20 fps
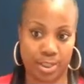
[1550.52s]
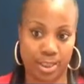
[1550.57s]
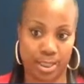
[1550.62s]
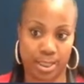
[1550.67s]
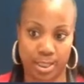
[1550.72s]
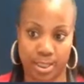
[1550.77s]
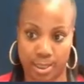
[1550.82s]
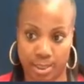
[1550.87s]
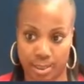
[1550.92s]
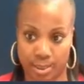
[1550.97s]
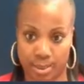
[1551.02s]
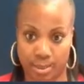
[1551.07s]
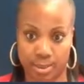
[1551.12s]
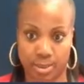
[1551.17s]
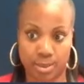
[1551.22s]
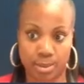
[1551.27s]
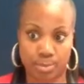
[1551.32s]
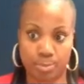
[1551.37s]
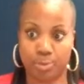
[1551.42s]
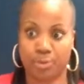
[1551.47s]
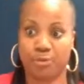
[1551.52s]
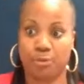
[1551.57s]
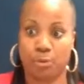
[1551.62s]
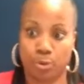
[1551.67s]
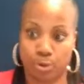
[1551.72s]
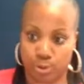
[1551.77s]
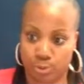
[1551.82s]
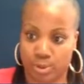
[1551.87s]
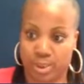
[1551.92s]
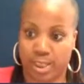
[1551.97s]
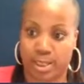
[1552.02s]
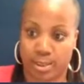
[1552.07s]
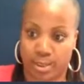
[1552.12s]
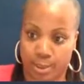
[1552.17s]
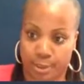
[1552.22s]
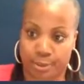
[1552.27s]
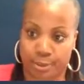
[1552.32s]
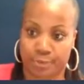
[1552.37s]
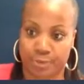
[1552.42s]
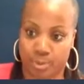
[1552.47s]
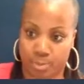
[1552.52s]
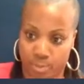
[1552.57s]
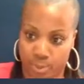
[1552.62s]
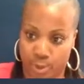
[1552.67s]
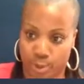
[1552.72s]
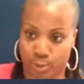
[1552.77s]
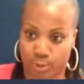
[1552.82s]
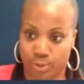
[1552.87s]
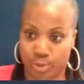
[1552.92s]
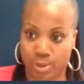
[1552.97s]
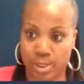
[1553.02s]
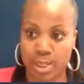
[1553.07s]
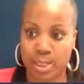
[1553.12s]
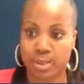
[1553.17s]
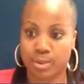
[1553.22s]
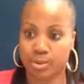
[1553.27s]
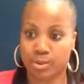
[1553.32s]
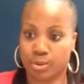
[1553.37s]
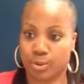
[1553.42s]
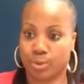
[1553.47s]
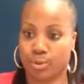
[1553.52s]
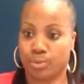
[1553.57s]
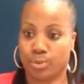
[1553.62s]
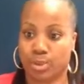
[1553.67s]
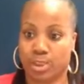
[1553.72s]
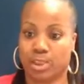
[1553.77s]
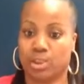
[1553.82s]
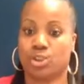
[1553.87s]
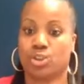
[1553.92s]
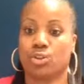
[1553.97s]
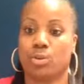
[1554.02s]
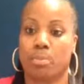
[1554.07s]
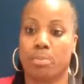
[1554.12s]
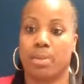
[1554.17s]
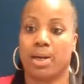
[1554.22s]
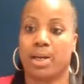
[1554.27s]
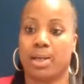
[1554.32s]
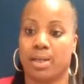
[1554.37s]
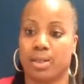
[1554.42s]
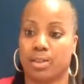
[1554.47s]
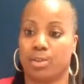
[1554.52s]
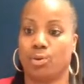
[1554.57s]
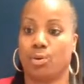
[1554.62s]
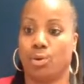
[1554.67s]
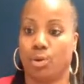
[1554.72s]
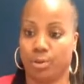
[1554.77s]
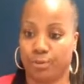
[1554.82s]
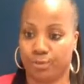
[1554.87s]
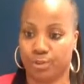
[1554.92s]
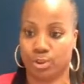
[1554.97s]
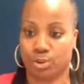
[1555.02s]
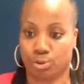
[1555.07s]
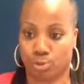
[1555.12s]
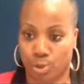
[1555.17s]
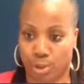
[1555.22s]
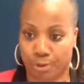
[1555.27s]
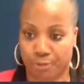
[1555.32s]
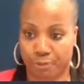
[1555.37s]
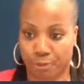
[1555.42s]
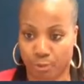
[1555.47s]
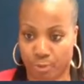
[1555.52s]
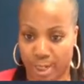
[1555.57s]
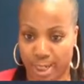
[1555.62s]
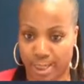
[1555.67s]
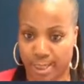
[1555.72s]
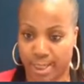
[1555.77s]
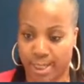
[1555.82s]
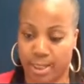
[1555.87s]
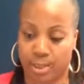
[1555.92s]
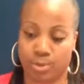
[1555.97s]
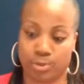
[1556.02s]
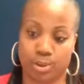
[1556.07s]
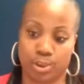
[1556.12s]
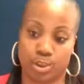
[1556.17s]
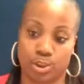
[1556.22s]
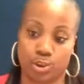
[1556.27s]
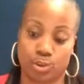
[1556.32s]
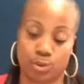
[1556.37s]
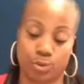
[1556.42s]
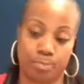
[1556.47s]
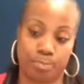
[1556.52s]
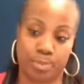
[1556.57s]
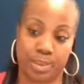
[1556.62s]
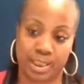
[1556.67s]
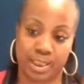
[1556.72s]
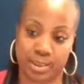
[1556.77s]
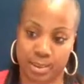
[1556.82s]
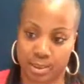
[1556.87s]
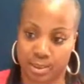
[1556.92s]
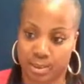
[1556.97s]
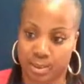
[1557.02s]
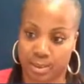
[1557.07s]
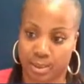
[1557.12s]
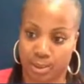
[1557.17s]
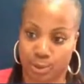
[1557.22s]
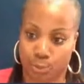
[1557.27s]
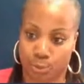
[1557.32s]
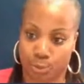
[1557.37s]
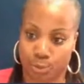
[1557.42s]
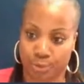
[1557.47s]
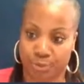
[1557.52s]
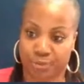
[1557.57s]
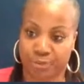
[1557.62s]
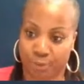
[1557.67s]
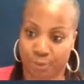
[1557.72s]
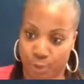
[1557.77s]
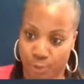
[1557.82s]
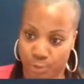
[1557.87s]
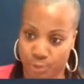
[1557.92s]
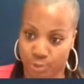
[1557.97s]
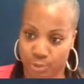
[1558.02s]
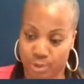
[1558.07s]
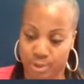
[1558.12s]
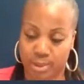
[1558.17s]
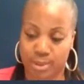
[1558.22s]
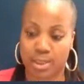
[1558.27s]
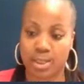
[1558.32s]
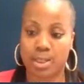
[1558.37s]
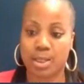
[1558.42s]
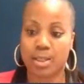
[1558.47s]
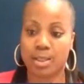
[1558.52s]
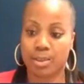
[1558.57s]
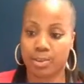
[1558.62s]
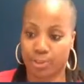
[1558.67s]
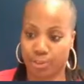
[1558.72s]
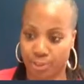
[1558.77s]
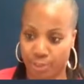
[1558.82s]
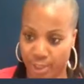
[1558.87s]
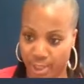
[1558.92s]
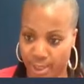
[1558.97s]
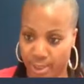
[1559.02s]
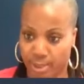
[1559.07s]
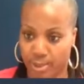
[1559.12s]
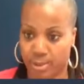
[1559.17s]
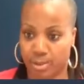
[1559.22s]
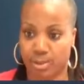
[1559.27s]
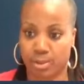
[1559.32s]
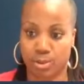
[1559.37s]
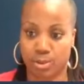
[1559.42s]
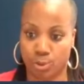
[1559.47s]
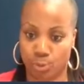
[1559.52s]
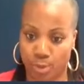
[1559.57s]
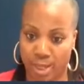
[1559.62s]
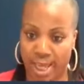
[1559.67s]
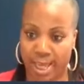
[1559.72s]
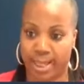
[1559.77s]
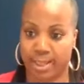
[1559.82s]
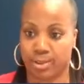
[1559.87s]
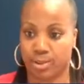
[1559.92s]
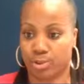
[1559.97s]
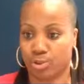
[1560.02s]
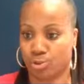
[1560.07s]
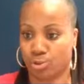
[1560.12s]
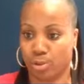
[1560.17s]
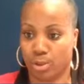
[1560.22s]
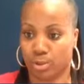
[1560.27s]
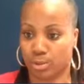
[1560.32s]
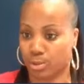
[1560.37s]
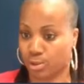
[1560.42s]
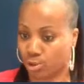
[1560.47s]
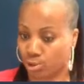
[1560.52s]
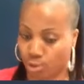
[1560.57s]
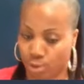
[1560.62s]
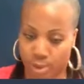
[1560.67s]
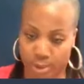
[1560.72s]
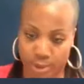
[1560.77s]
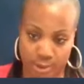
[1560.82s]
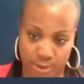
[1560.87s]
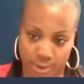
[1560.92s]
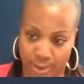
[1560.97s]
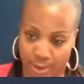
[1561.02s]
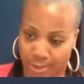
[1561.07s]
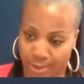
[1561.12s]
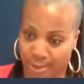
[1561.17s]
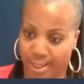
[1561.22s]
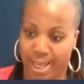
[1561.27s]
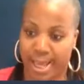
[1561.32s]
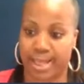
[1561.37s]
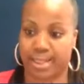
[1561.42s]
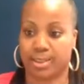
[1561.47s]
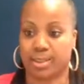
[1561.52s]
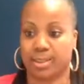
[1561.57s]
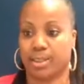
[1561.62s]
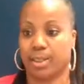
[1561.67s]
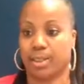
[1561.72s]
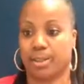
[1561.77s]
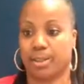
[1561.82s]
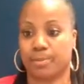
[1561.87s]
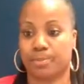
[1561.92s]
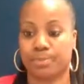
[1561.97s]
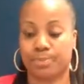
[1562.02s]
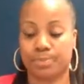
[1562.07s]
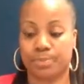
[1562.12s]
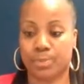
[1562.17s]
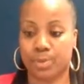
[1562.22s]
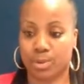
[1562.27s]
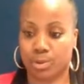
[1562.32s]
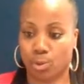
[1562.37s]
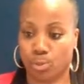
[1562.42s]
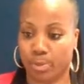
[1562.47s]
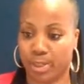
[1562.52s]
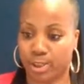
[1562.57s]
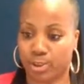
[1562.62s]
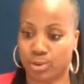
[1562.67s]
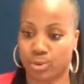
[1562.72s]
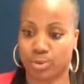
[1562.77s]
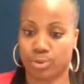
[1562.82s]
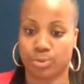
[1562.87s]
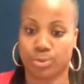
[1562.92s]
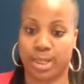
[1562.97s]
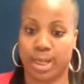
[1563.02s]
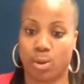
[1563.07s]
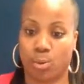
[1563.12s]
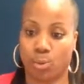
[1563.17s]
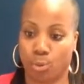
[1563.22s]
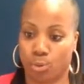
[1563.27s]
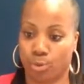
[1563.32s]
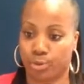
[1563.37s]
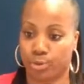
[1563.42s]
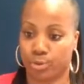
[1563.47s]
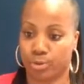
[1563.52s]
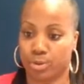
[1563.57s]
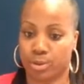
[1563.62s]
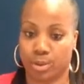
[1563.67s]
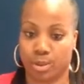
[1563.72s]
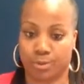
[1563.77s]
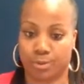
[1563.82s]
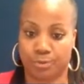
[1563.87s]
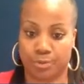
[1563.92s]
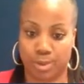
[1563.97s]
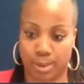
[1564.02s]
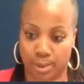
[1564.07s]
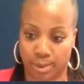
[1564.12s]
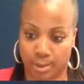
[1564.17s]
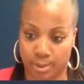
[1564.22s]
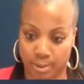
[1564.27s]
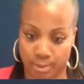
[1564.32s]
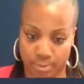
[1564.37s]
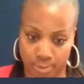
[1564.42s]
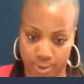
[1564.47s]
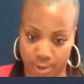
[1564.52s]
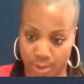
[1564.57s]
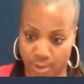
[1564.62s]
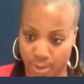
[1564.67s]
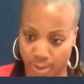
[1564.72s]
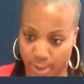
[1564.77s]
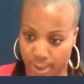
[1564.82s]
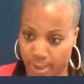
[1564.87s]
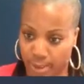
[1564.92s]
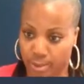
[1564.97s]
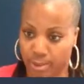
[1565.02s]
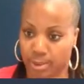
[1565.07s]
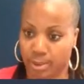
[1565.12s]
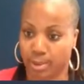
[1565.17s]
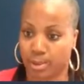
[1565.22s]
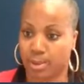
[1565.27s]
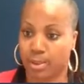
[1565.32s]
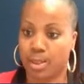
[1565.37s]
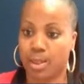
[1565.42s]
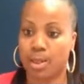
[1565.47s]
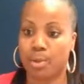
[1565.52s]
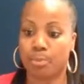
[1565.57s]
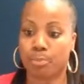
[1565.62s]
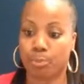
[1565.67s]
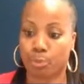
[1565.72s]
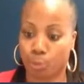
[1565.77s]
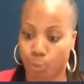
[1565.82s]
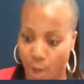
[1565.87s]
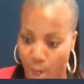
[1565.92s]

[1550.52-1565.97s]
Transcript: the end before you take care of the middle. So get your mind off the truck for right now. Get your business in order first. Then you add the truck. The truck is the last thing. So make sure you got all your stuff done legally,